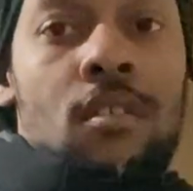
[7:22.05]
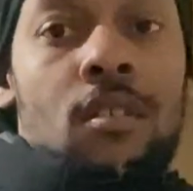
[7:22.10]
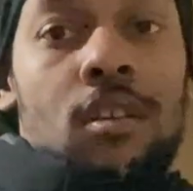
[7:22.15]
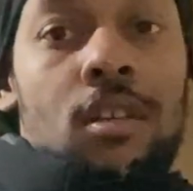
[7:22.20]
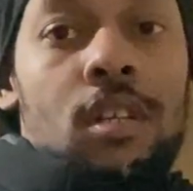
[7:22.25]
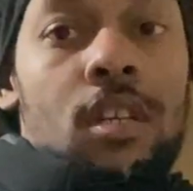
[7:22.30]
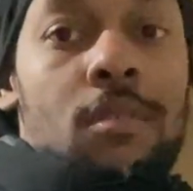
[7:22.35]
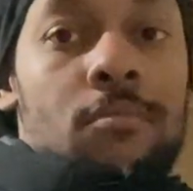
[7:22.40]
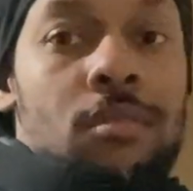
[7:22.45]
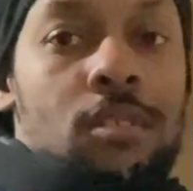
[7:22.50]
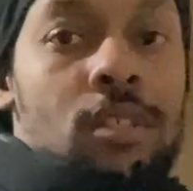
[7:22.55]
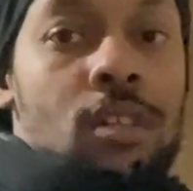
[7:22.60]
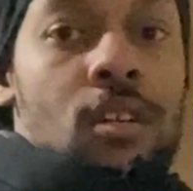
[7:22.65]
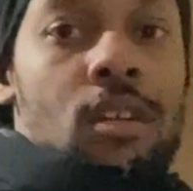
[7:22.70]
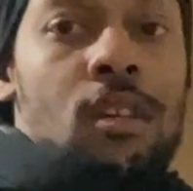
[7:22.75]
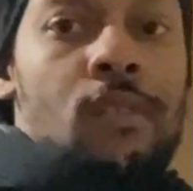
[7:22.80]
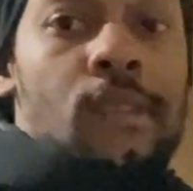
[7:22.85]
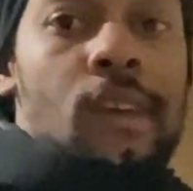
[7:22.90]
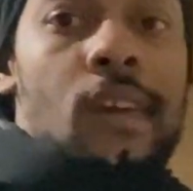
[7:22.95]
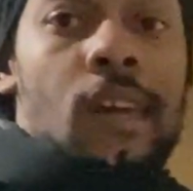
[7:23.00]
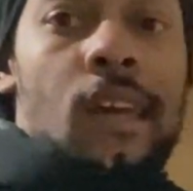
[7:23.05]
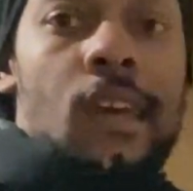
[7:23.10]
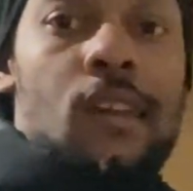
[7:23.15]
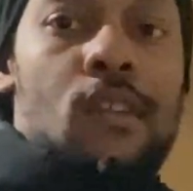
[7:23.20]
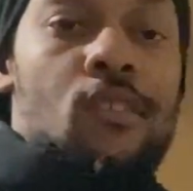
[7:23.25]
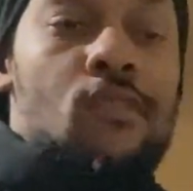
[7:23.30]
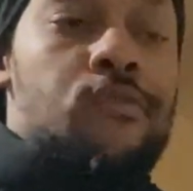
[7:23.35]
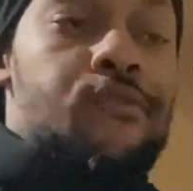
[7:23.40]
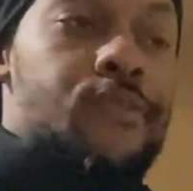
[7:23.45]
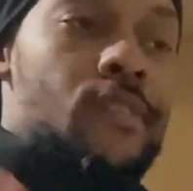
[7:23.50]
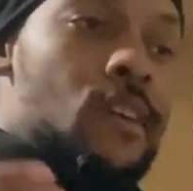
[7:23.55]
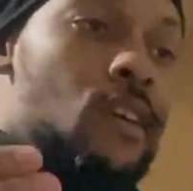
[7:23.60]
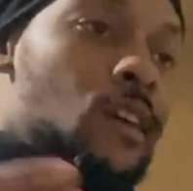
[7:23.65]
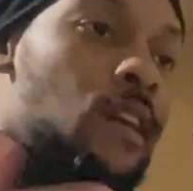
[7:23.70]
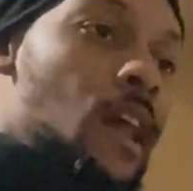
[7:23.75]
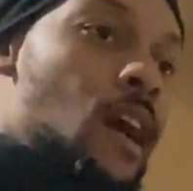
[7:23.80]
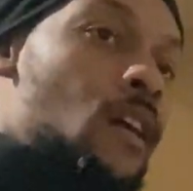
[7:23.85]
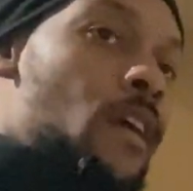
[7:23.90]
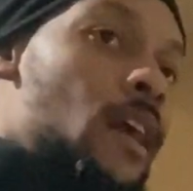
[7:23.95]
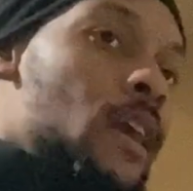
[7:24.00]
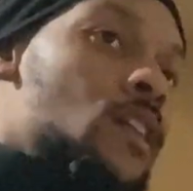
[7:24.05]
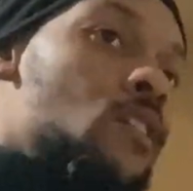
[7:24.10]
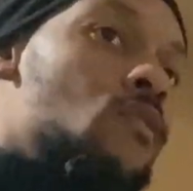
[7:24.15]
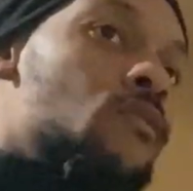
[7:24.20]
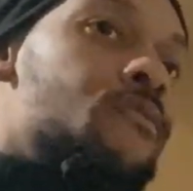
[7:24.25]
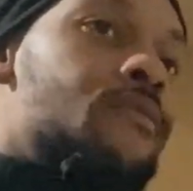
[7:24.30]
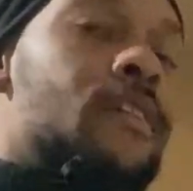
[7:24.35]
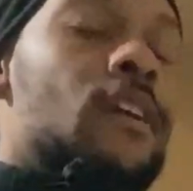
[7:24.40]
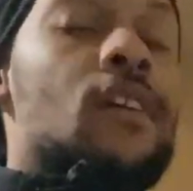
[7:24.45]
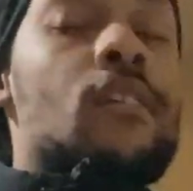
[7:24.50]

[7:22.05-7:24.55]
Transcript: You know what I'm saying? You ain't get no free clout. Ain't no free